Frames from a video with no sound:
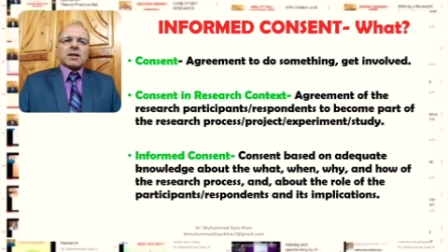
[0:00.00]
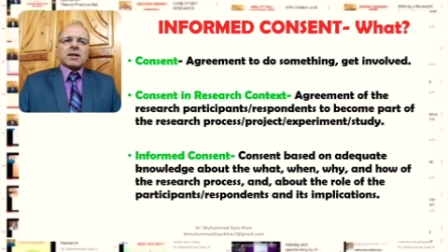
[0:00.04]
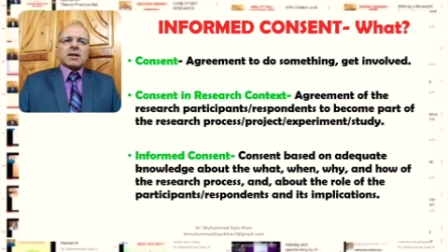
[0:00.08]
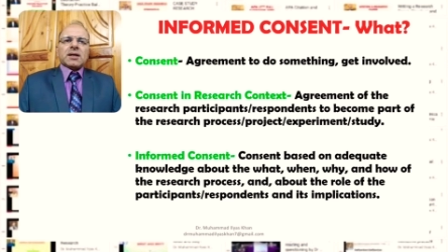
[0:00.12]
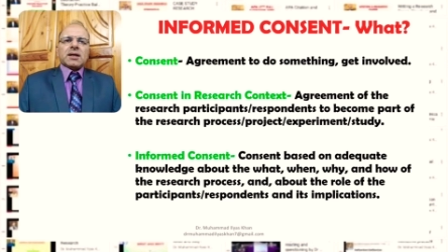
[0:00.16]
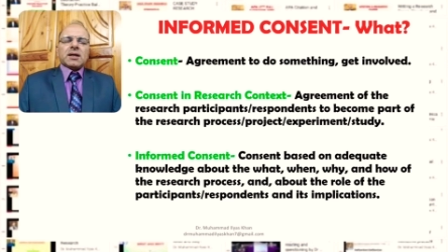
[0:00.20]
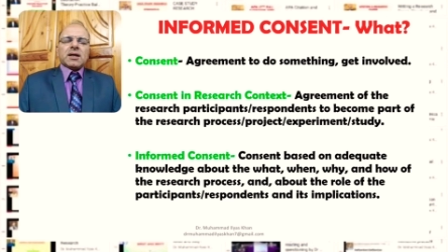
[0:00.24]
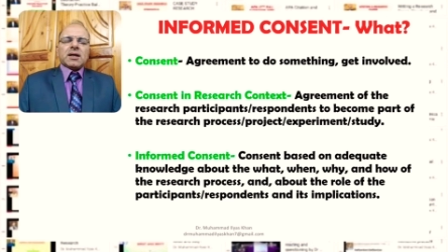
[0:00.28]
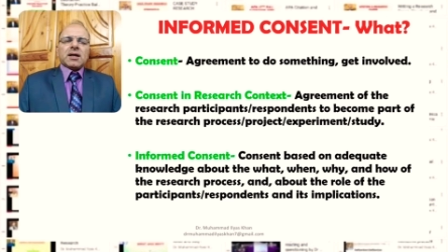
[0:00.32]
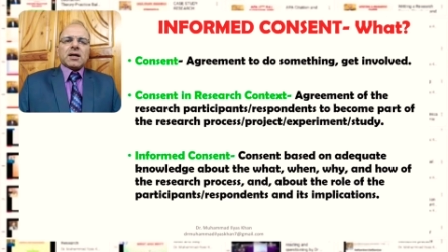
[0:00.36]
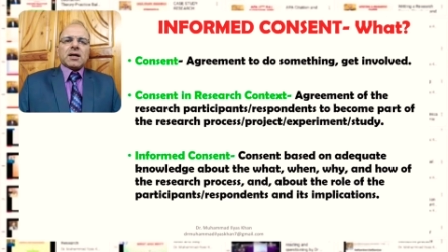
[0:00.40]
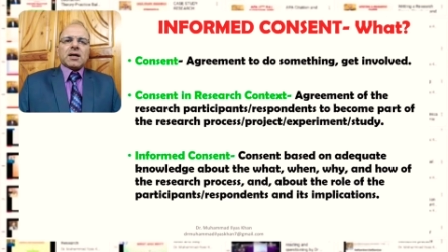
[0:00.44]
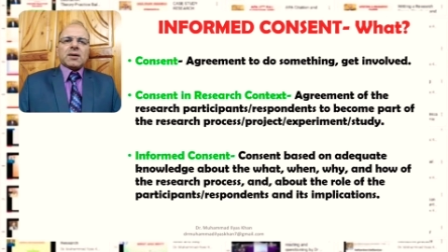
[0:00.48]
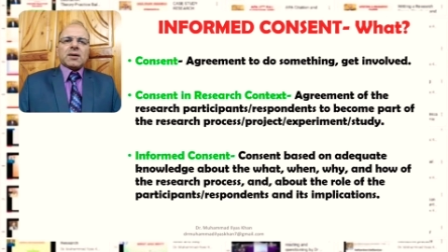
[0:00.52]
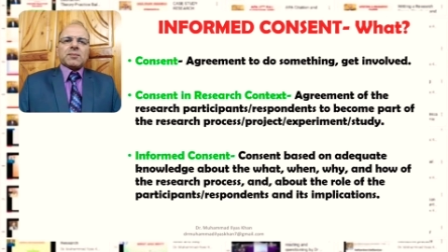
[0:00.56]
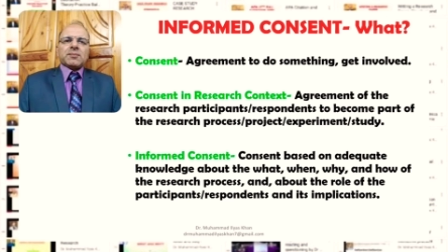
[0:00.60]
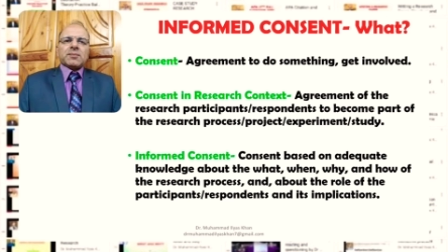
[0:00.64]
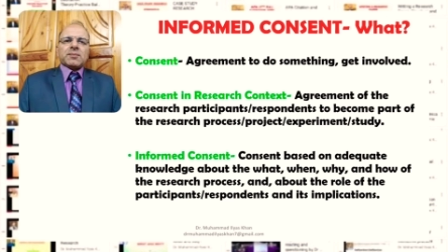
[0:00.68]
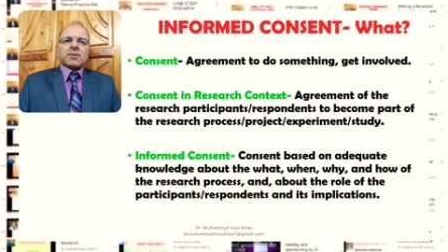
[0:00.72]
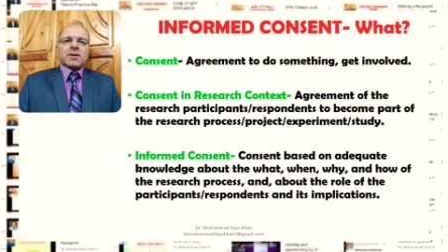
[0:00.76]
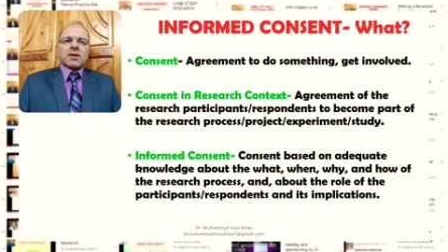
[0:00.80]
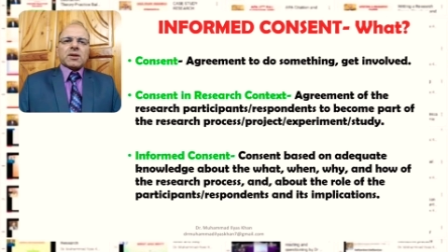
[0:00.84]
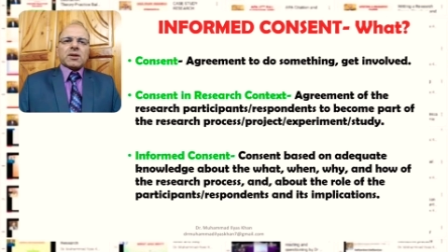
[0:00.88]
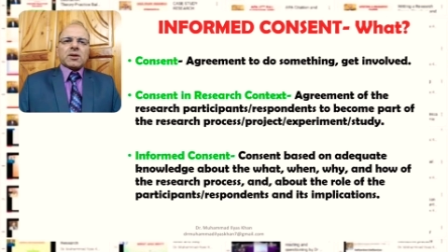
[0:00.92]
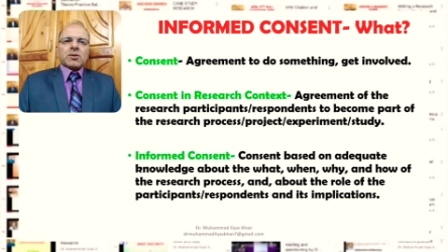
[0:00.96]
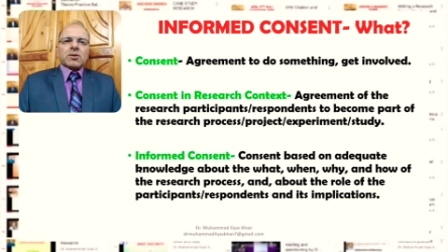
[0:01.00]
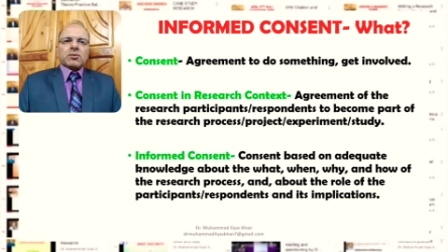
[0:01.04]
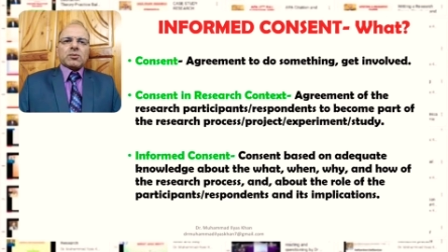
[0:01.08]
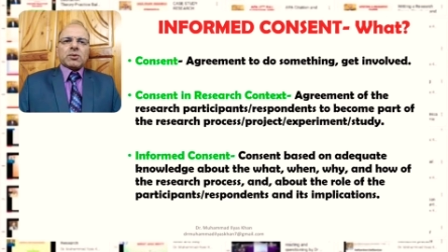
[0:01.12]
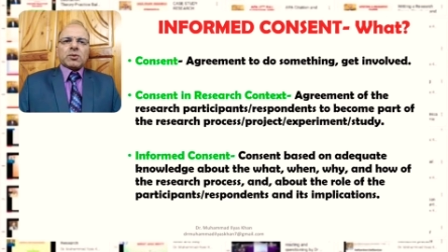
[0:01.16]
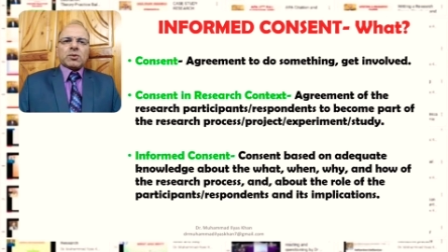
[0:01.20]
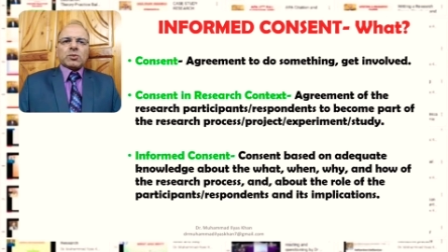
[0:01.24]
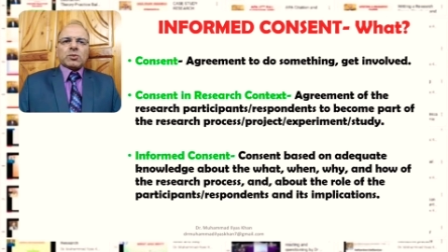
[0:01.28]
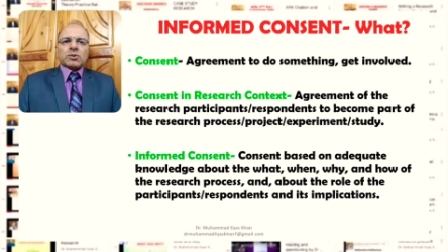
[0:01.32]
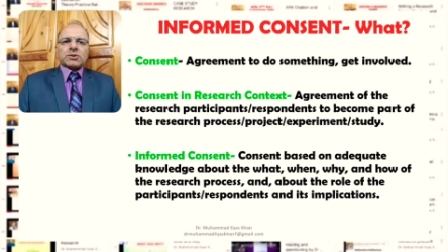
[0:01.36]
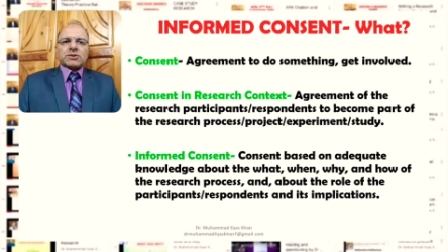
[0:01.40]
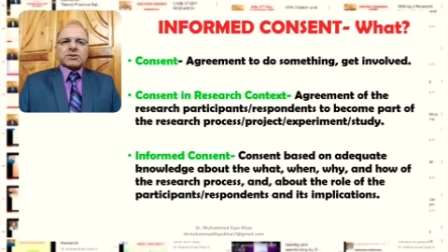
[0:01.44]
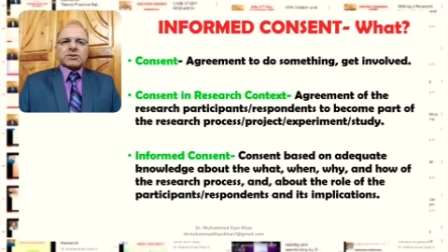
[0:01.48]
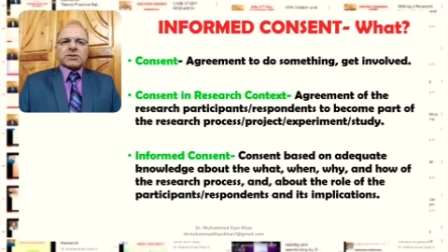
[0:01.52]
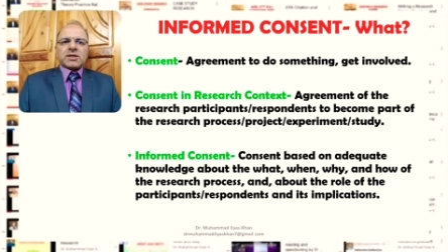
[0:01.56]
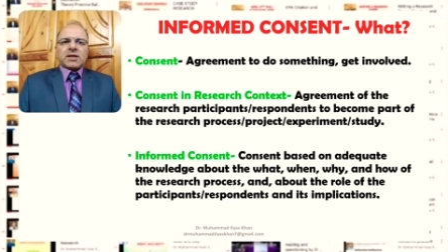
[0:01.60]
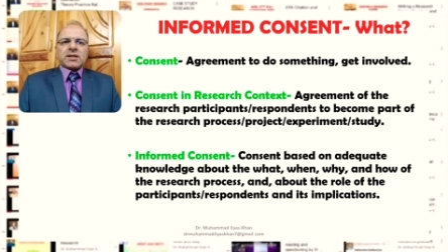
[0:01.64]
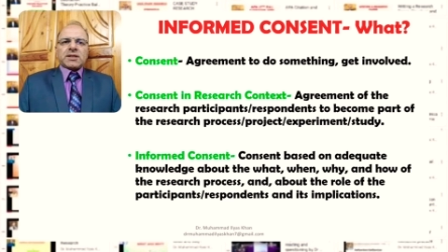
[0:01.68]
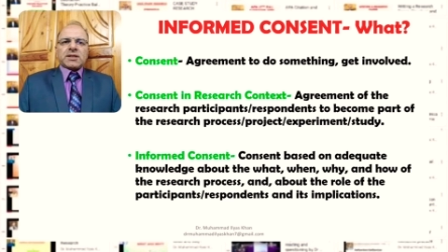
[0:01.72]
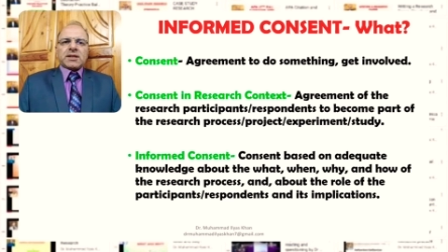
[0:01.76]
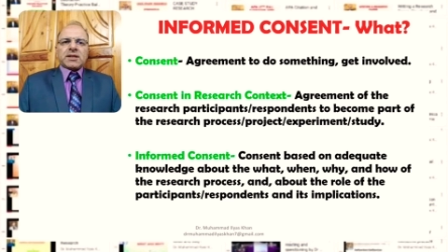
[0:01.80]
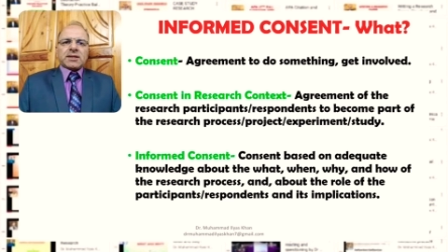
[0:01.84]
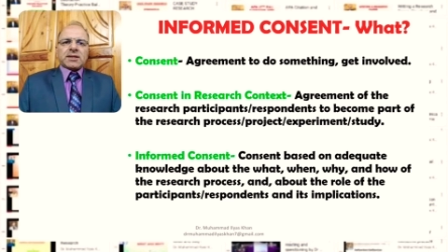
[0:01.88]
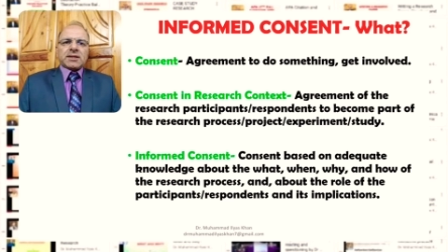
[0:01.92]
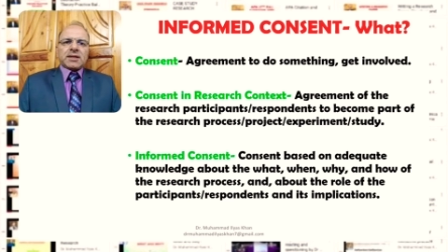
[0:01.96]
um, we would say
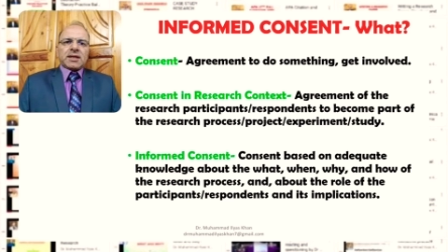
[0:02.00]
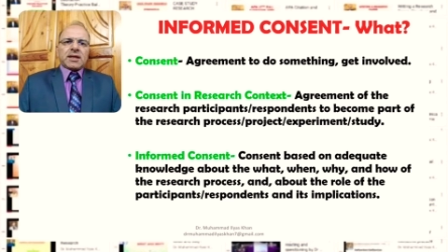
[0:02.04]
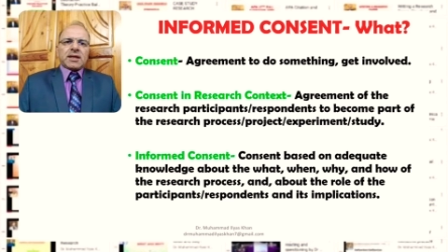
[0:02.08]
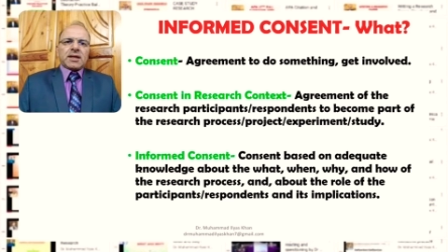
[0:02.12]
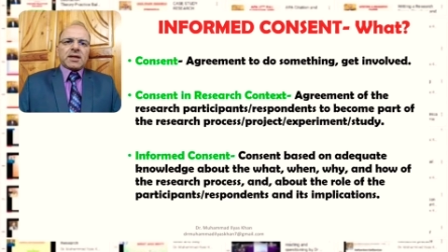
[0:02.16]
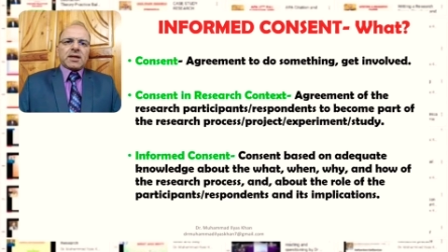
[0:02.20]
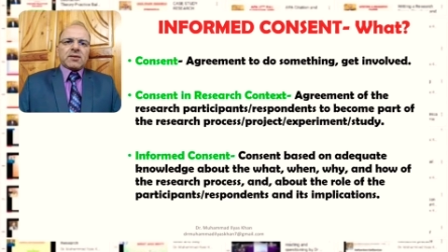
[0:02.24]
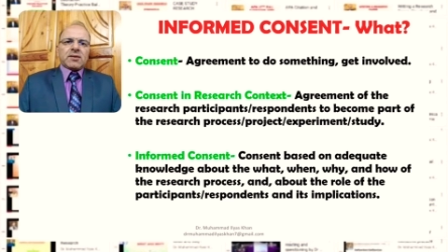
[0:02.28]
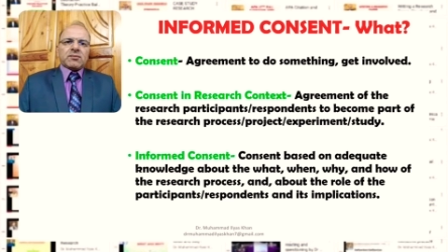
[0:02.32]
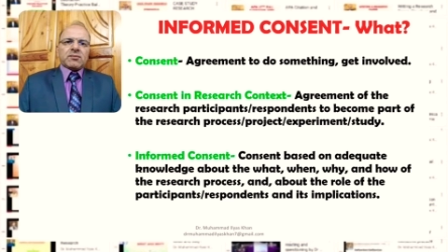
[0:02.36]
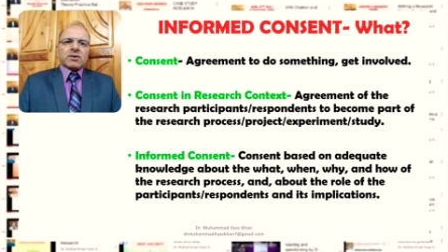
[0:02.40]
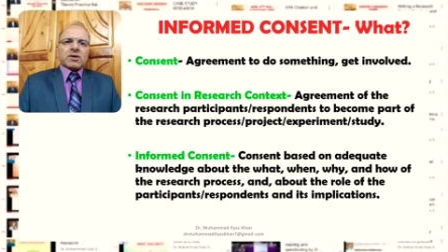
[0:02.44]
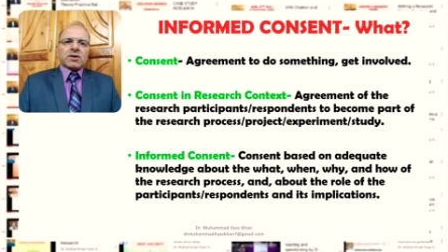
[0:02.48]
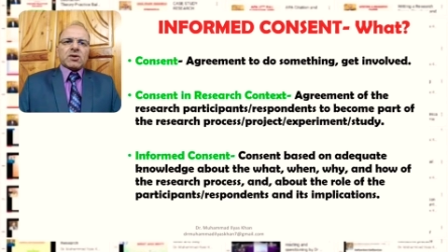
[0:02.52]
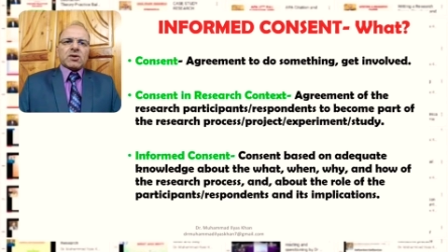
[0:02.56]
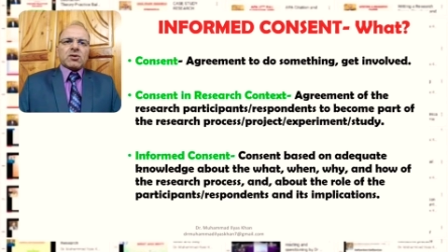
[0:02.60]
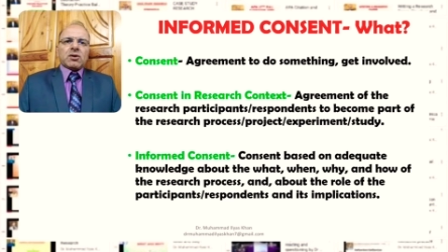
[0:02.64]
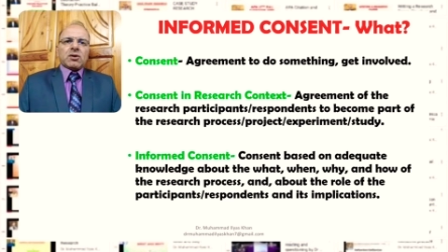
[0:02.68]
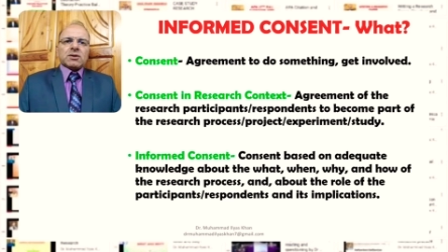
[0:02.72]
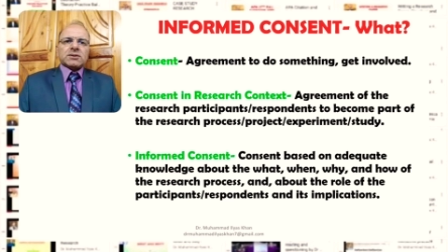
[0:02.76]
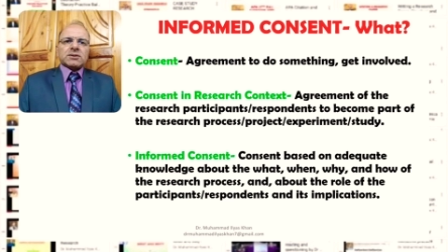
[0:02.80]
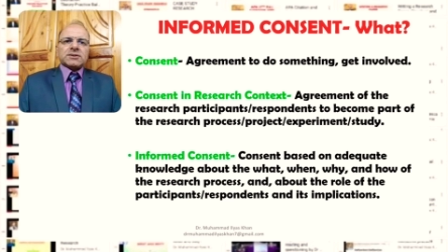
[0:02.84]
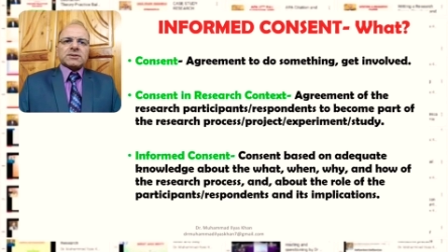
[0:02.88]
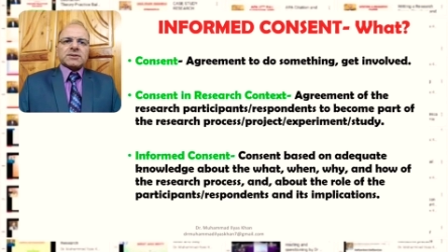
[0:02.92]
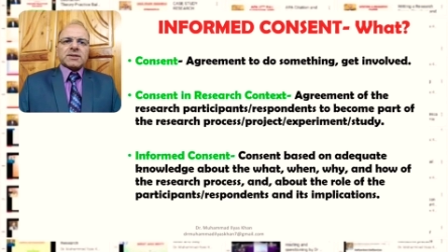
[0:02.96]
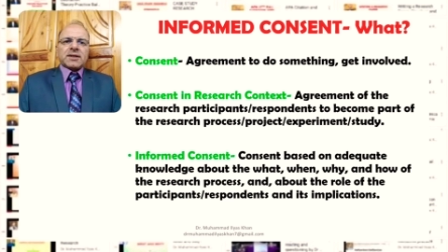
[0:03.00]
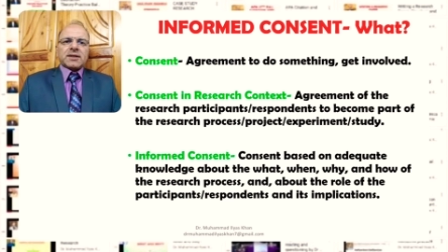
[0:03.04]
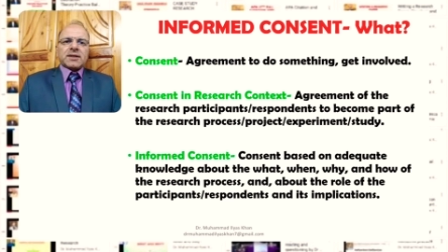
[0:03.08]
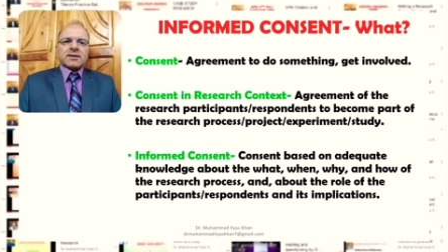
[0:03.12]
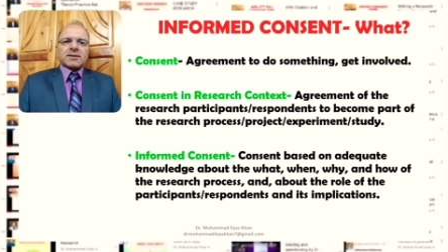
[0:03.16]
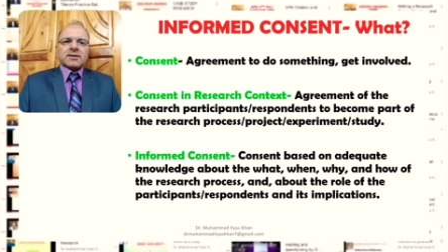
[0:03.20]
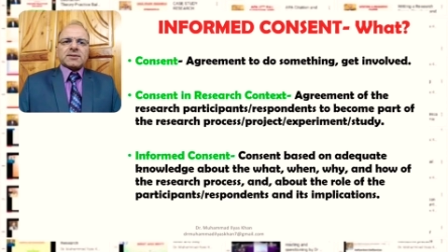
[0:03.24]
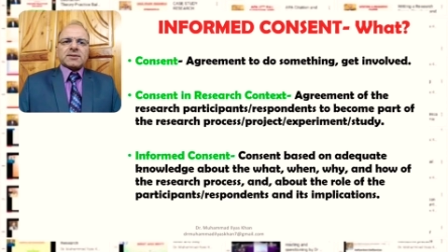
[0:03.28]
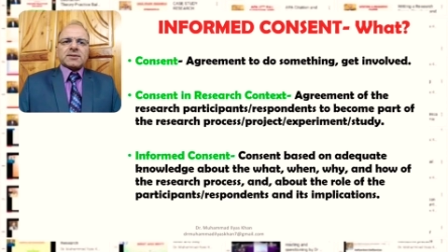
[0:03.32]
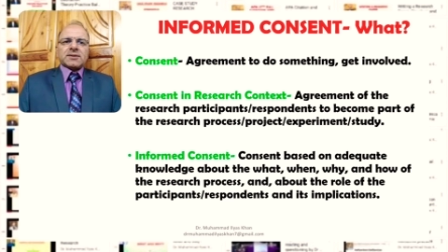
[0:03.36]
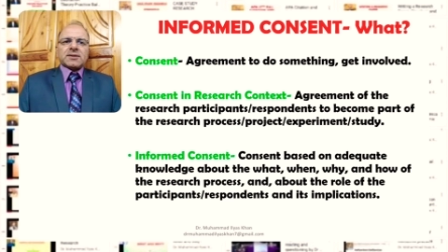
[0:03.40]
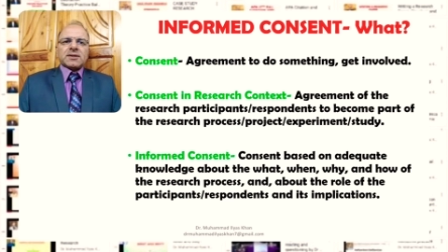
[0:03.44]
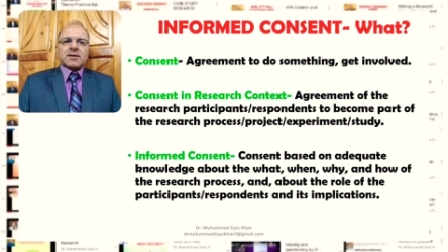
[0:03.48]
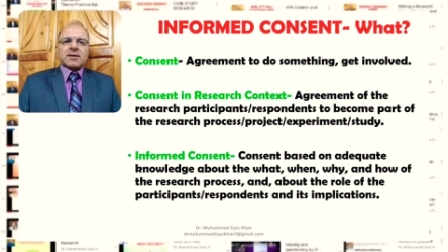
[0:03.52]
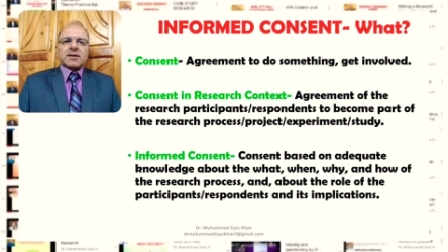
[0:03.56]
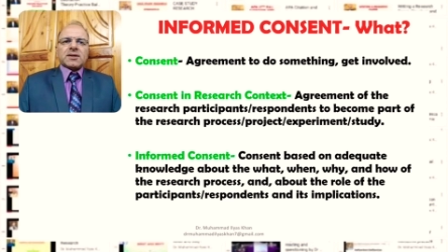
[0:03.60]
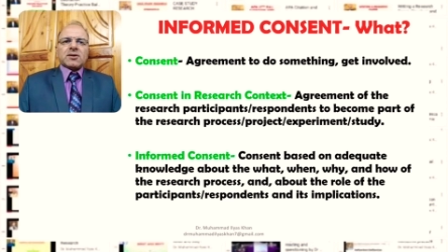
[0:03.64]
that they have the consent